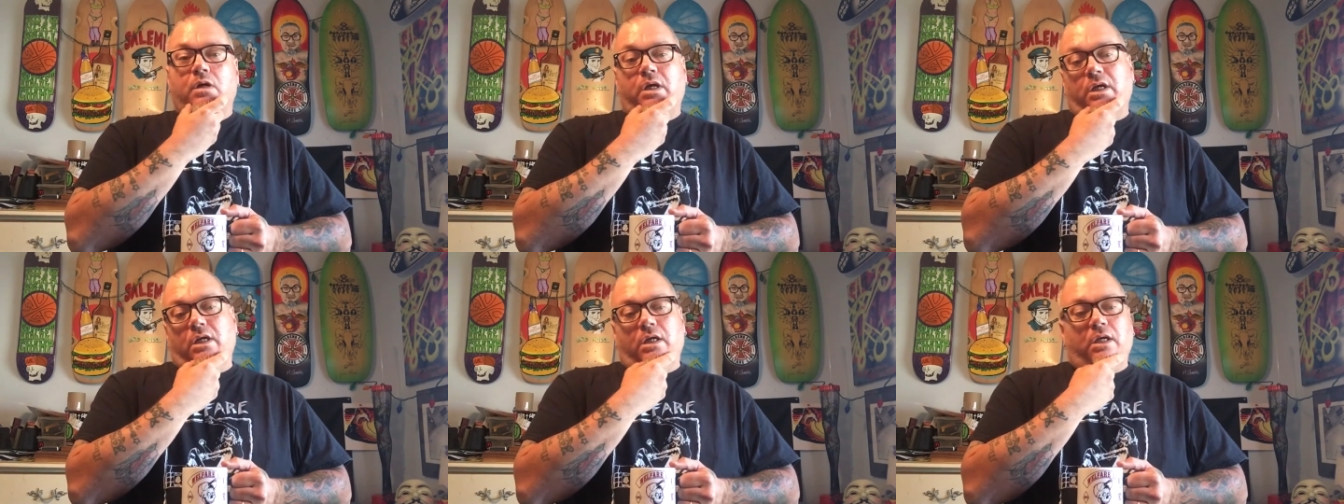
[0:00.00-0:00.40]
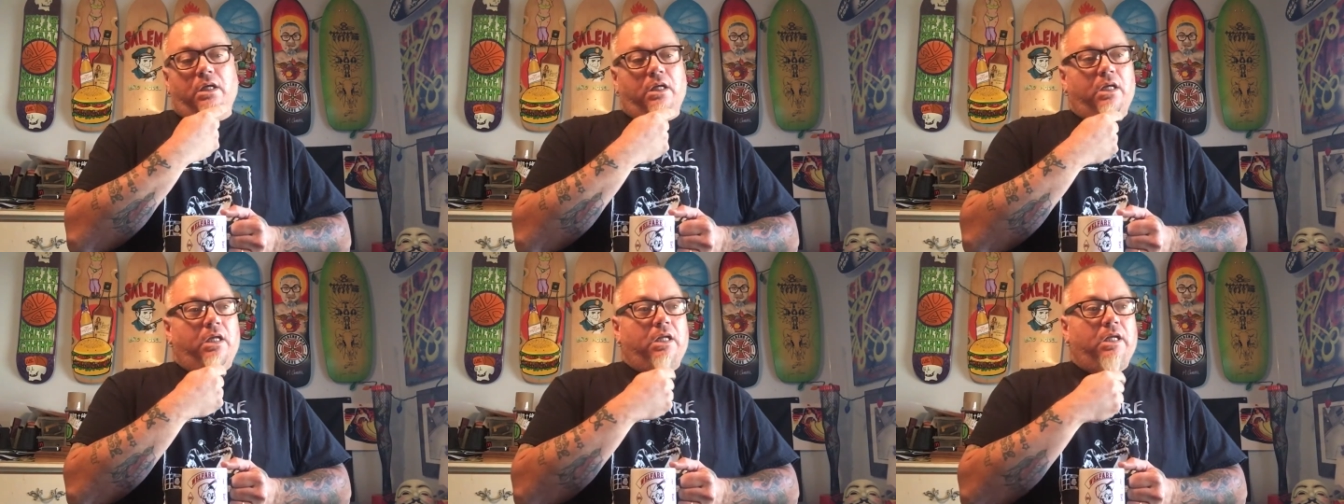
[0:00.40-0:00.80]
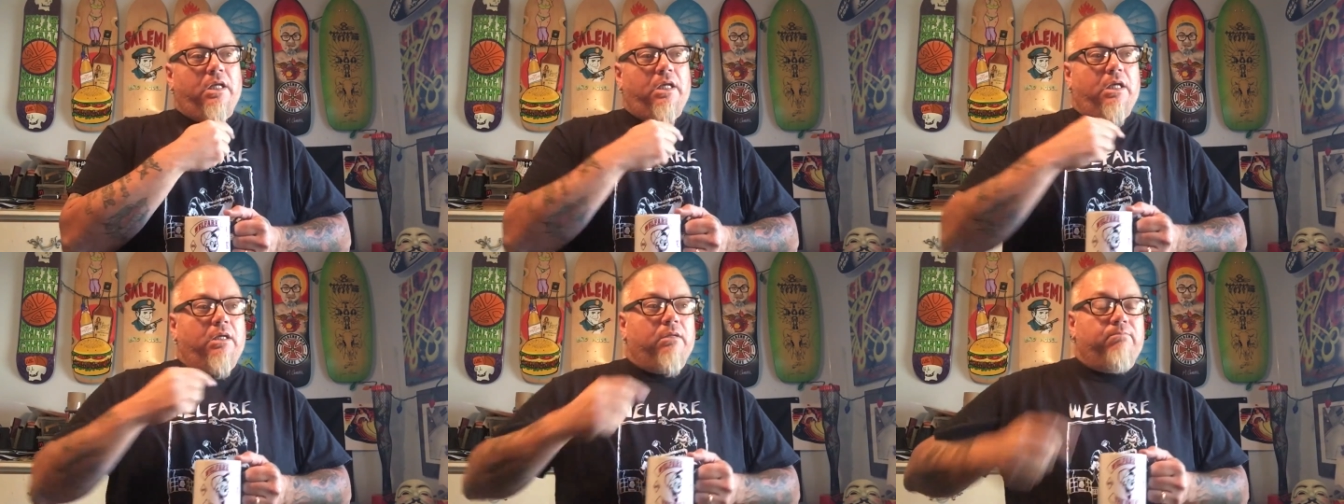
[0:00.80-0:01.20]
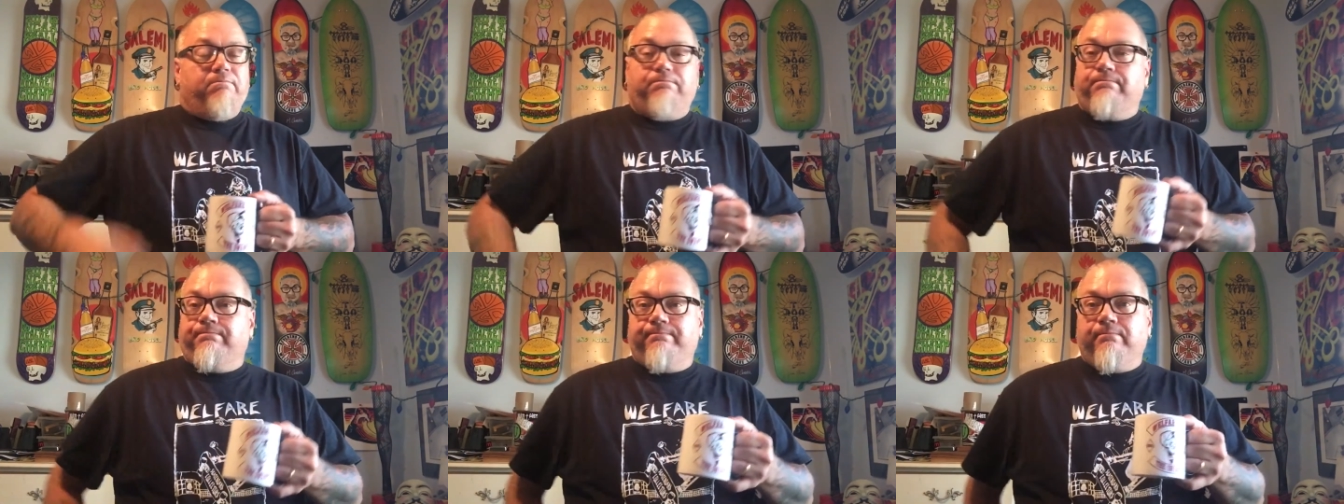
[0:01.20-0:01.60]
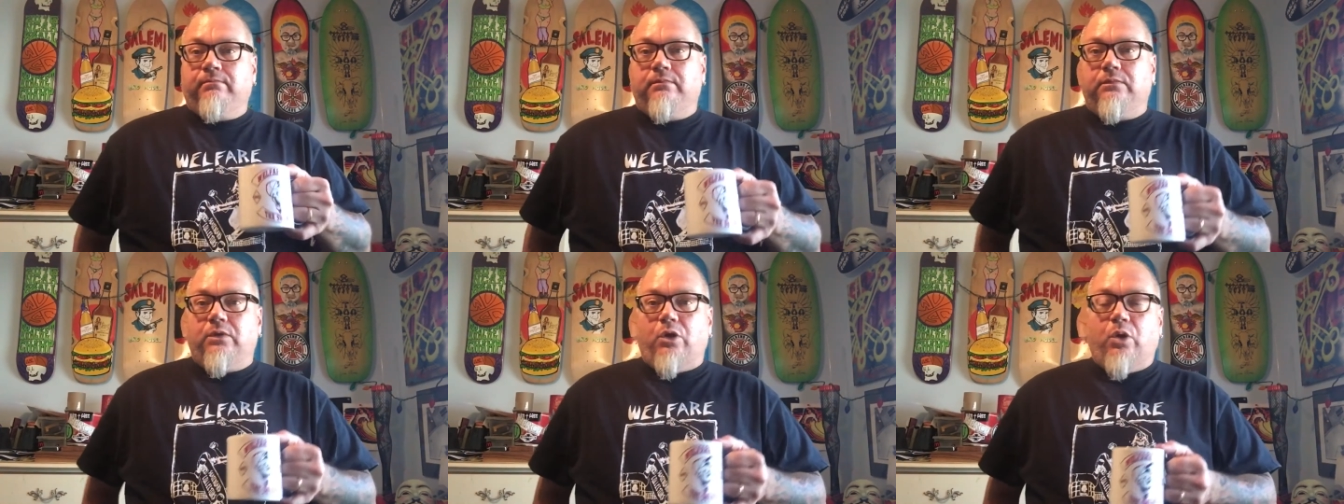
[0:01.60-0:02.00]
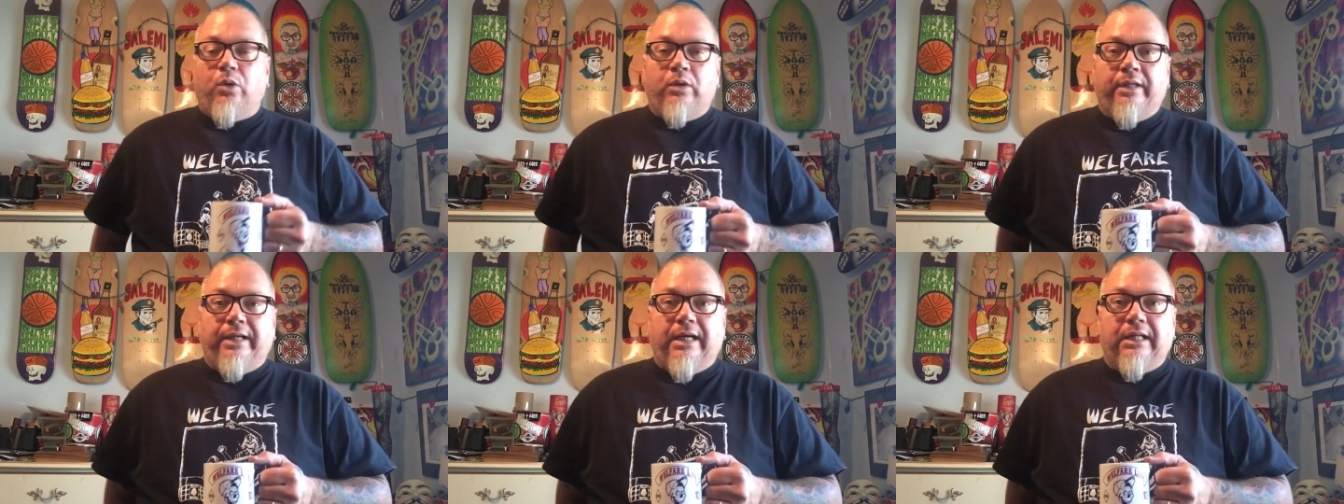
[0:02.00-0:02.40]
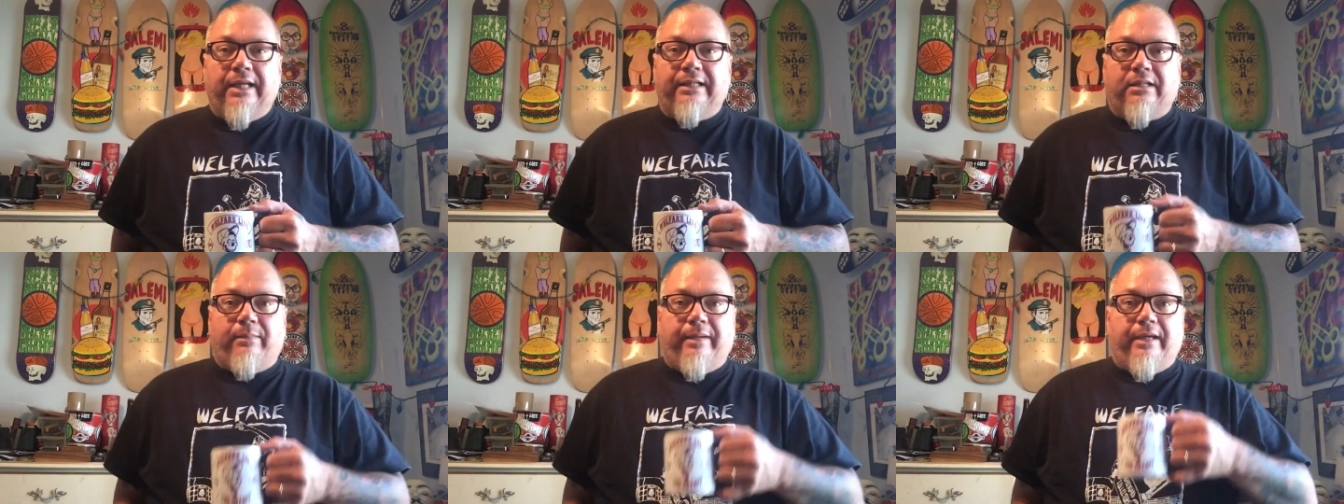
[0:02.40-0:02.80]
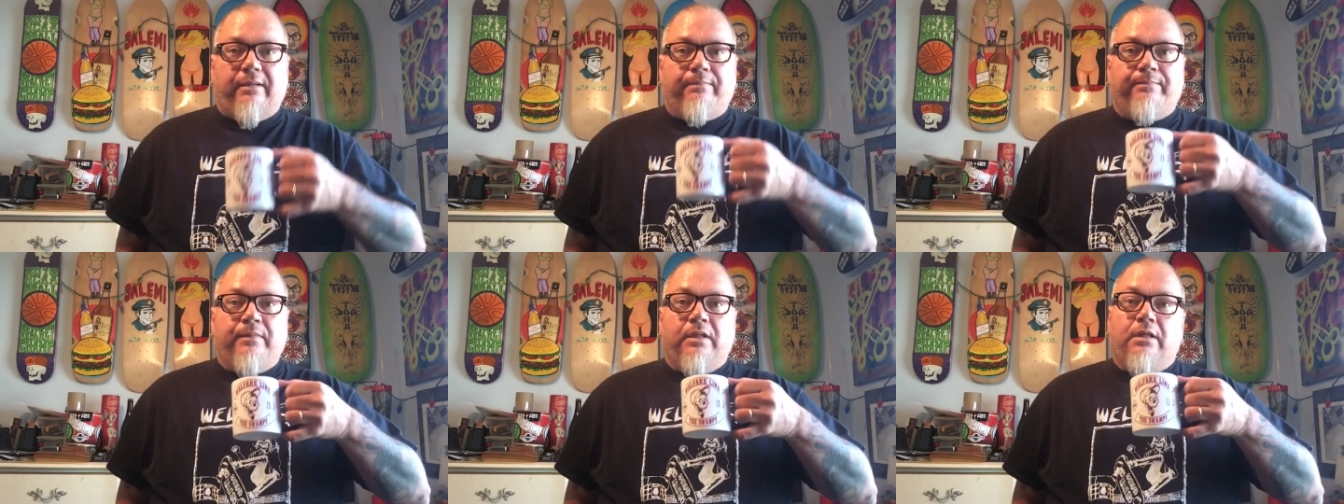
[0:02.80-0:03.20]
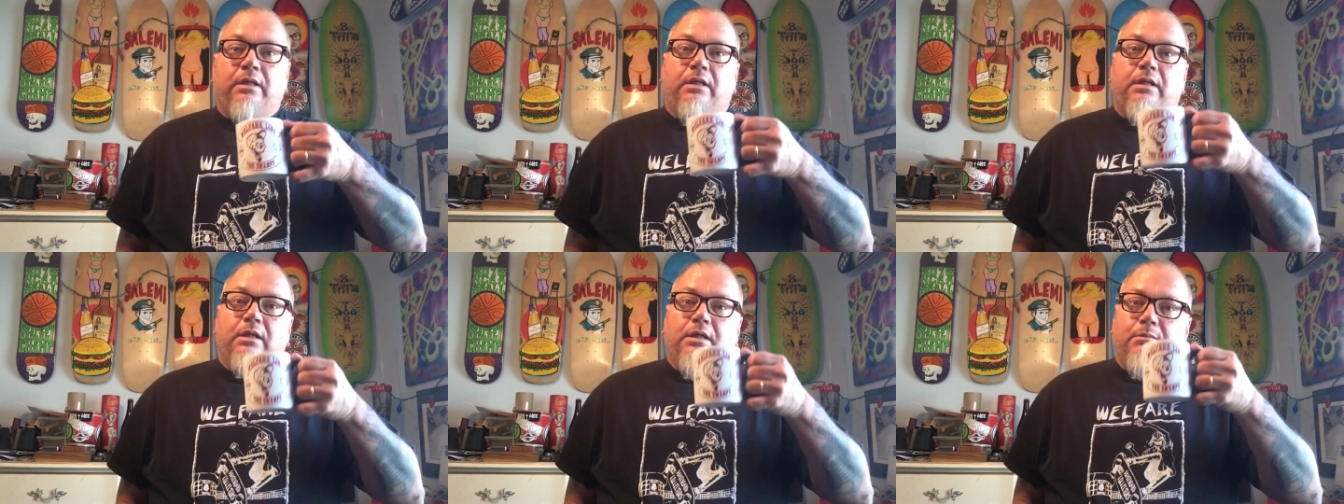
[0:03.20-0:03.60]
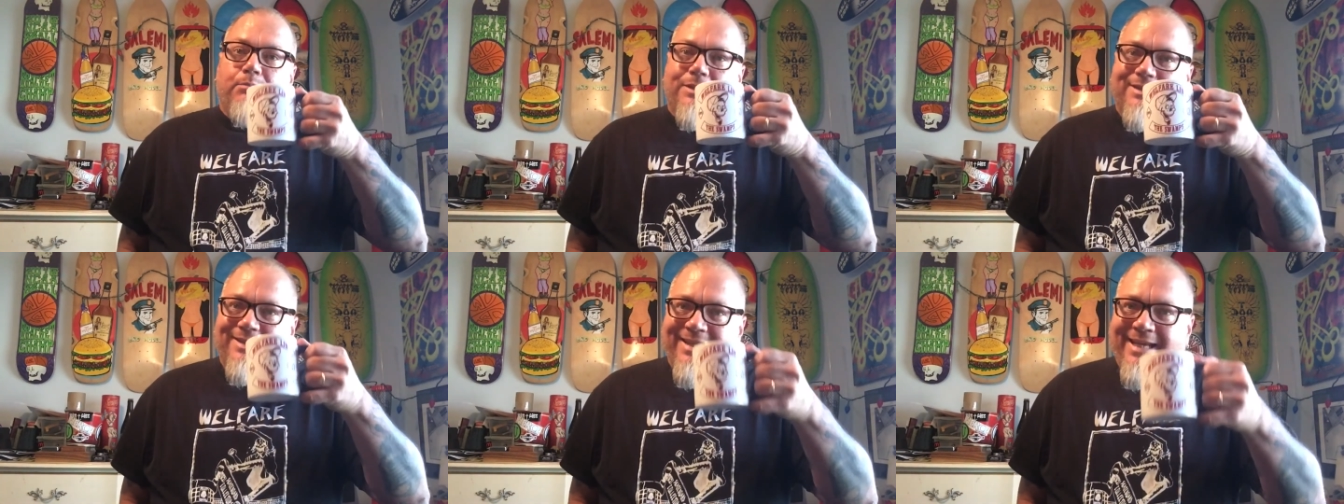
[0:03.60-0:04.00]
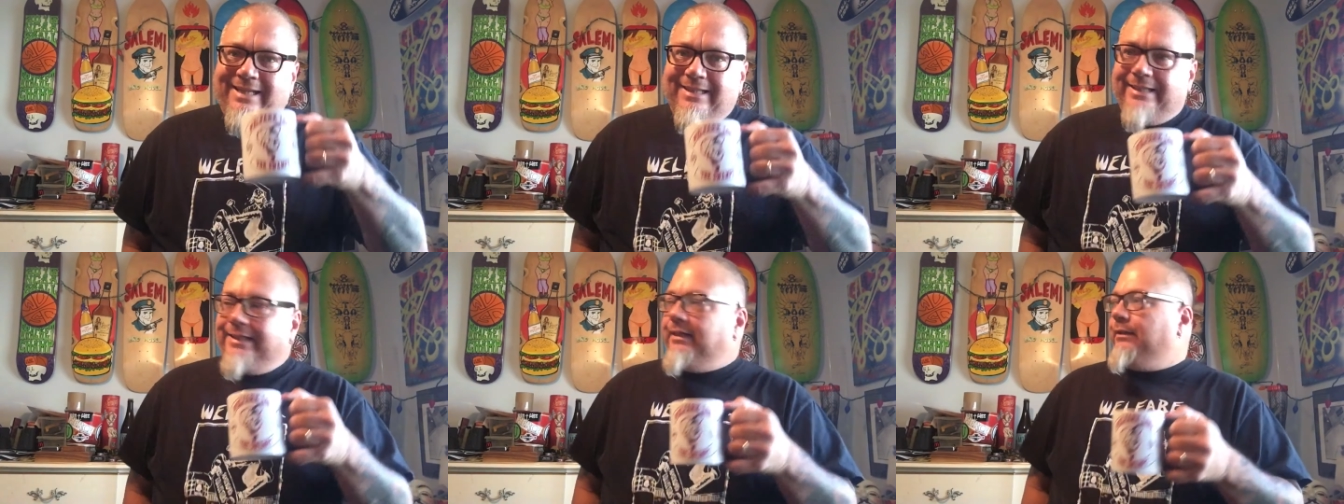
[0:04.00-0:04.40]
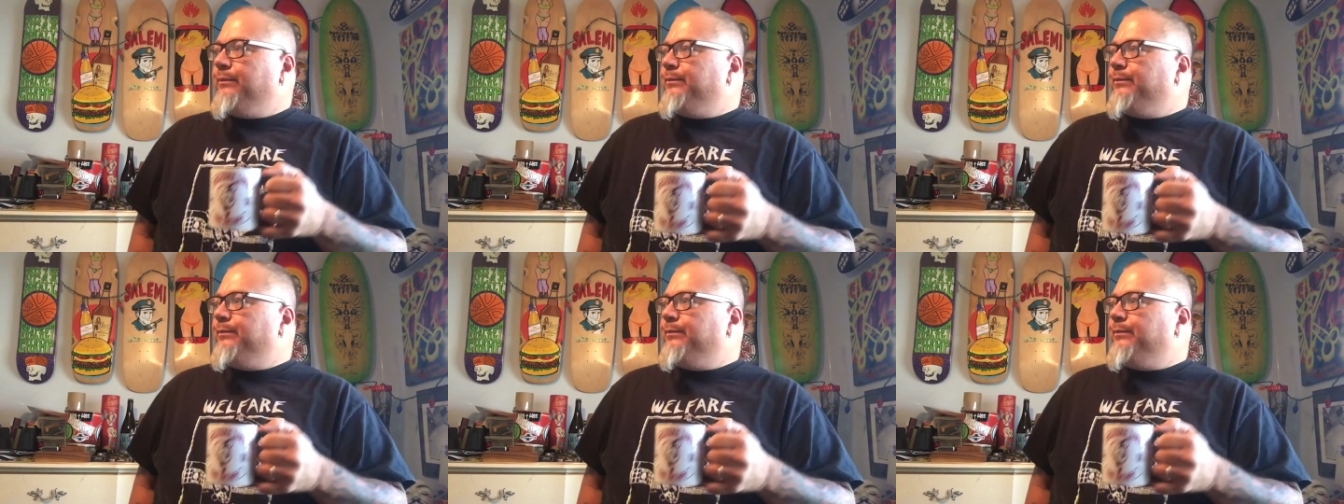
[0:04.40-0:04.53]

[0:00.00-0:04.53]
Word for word: and, and I, wholly, I like the man. But lately,